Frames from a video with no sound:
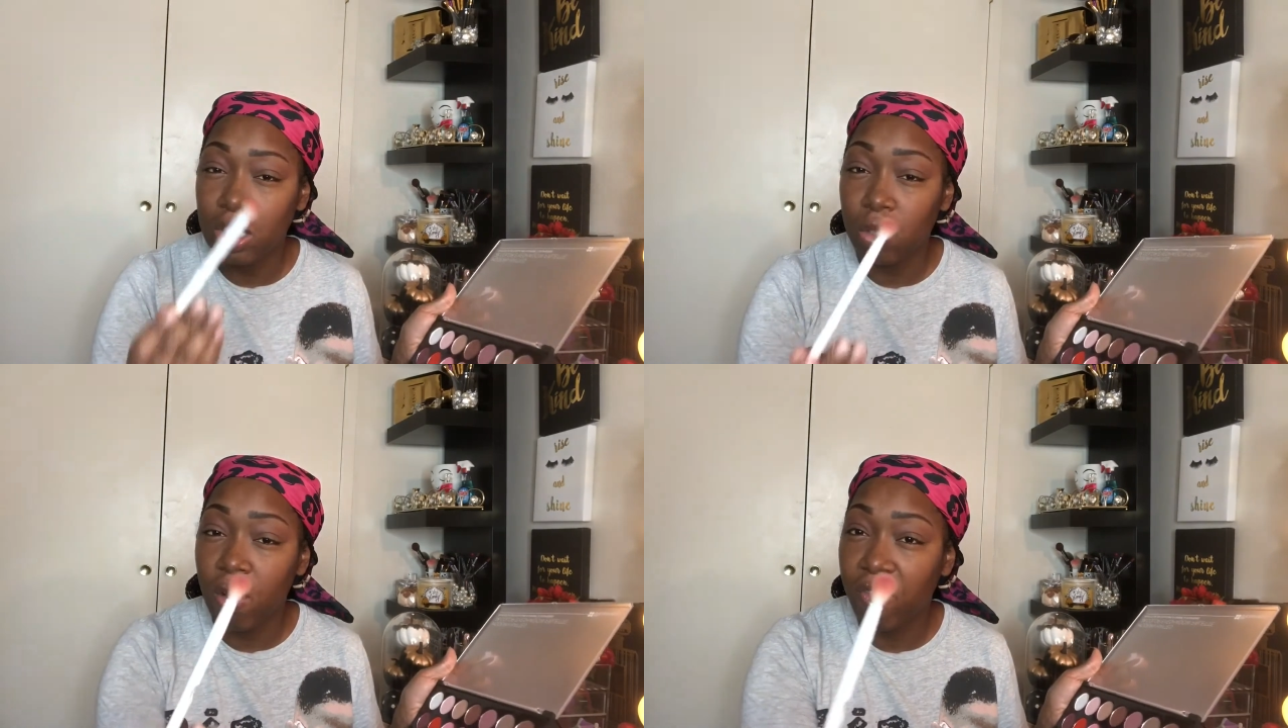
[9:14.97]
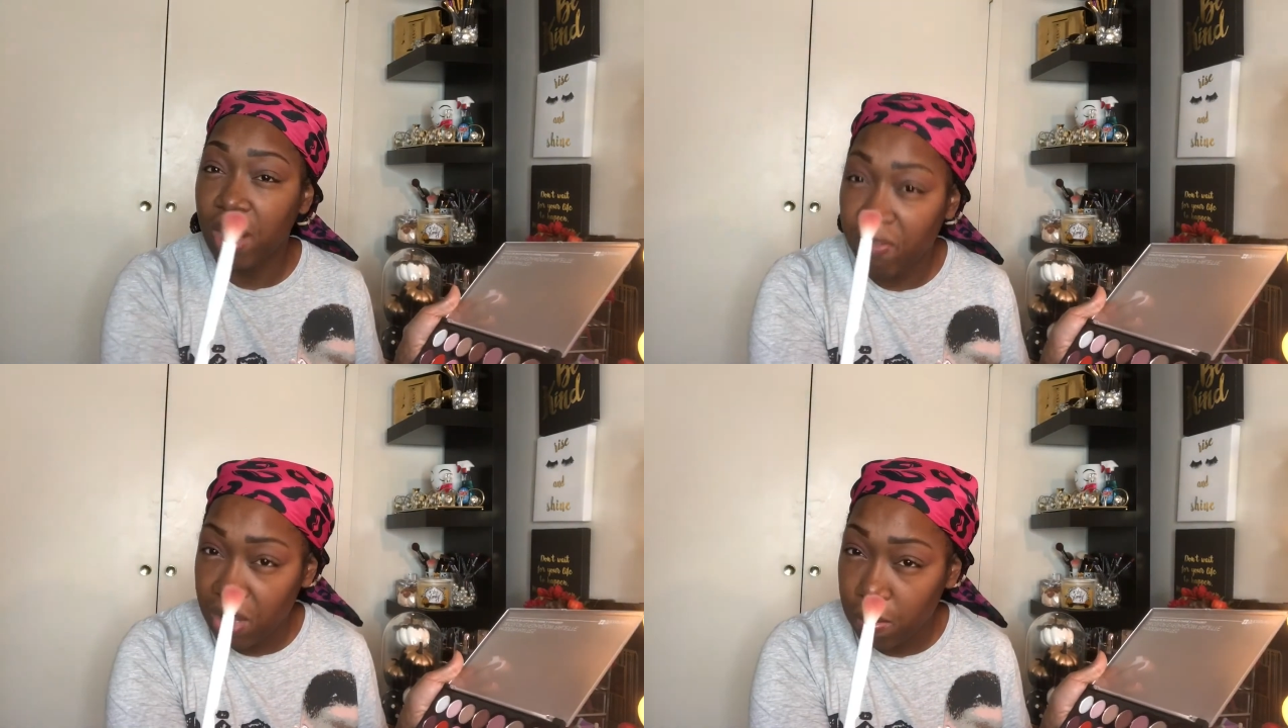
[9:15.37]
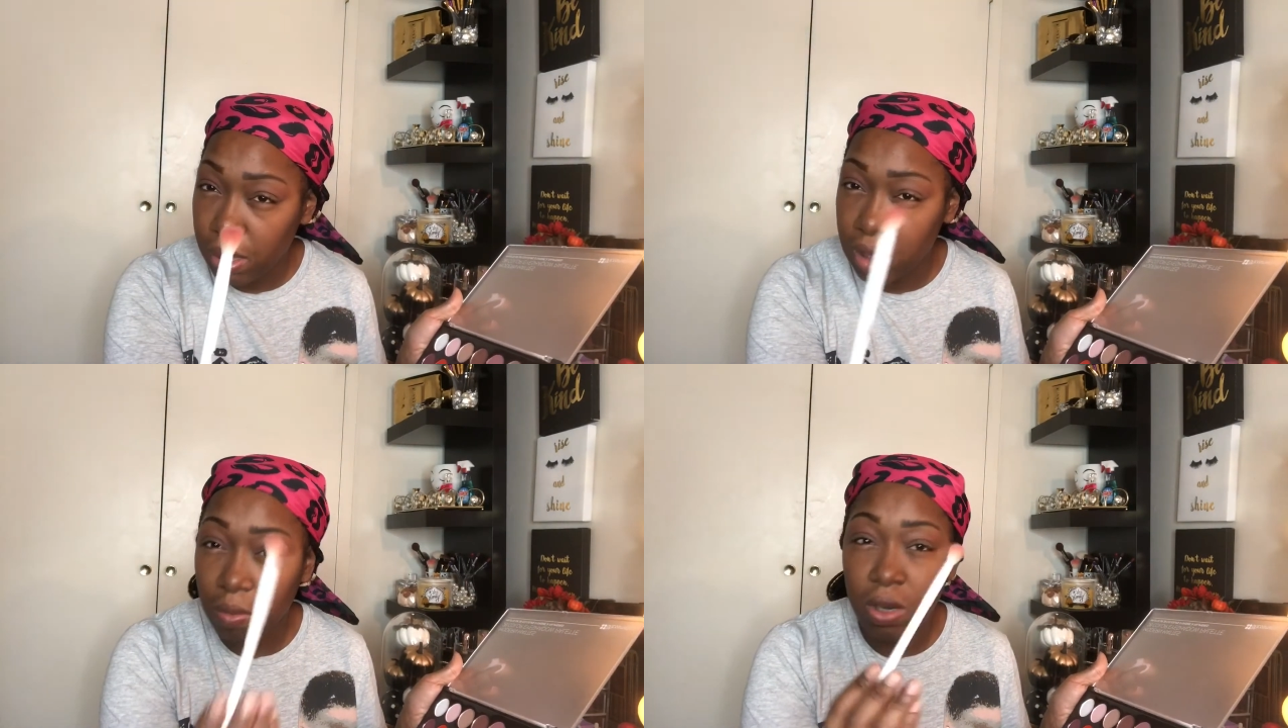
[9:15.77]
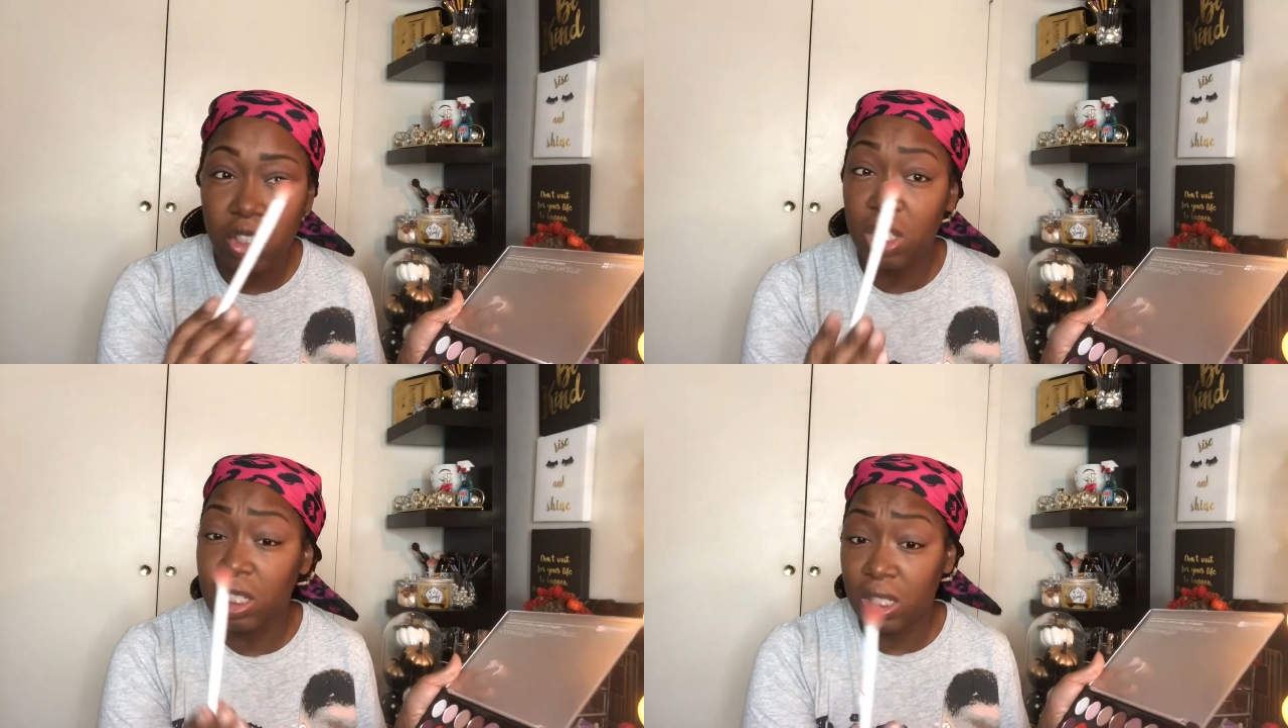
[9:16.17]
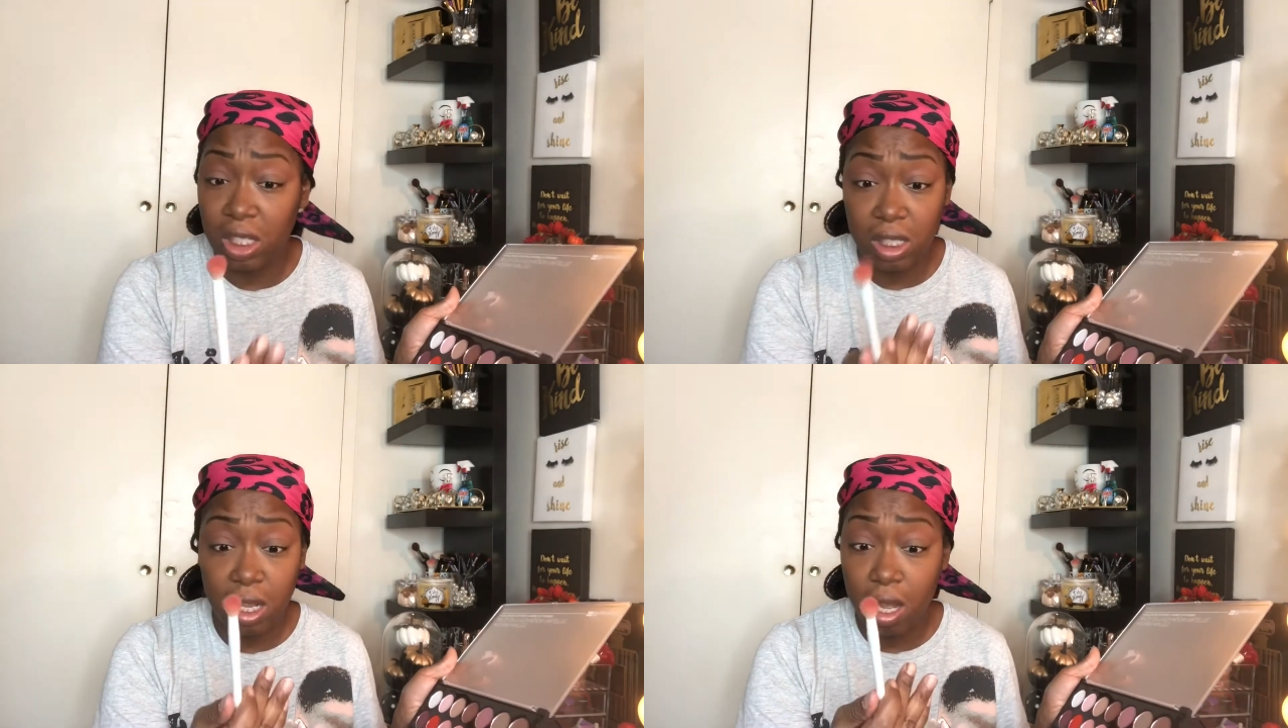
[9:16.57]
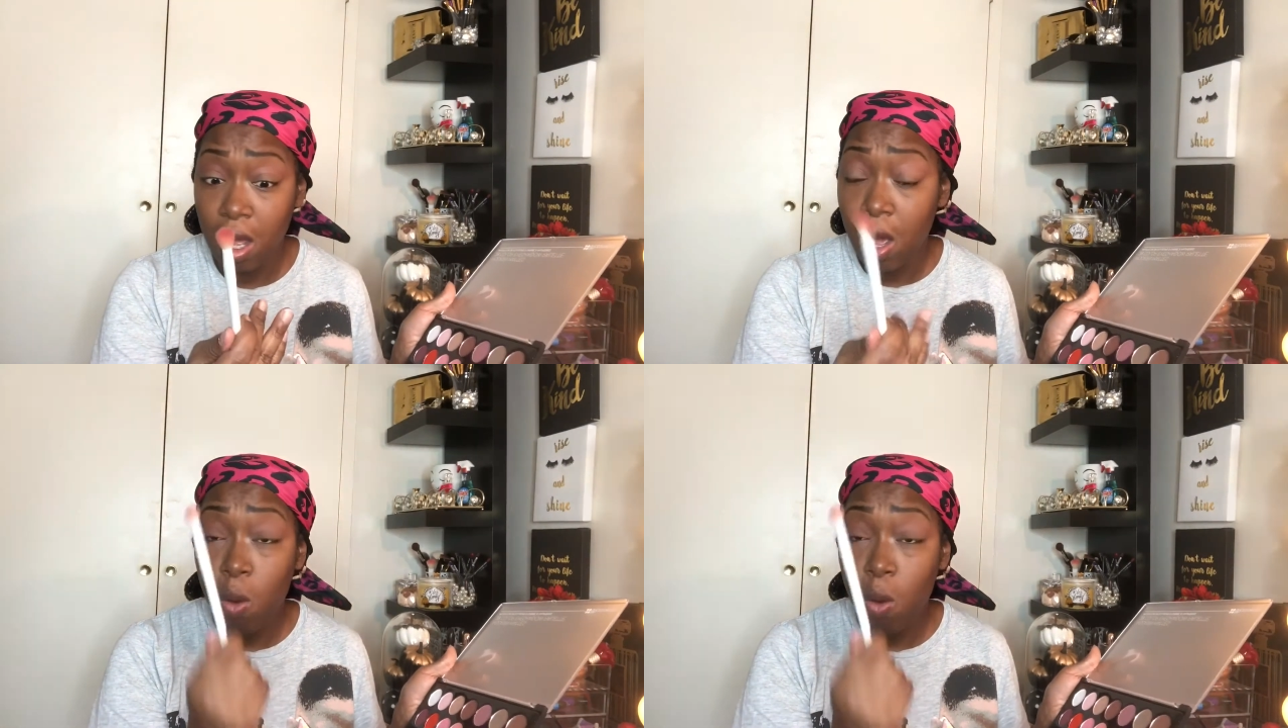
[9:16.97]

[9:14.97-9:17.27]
Get you a fluffy blender brush. This is just a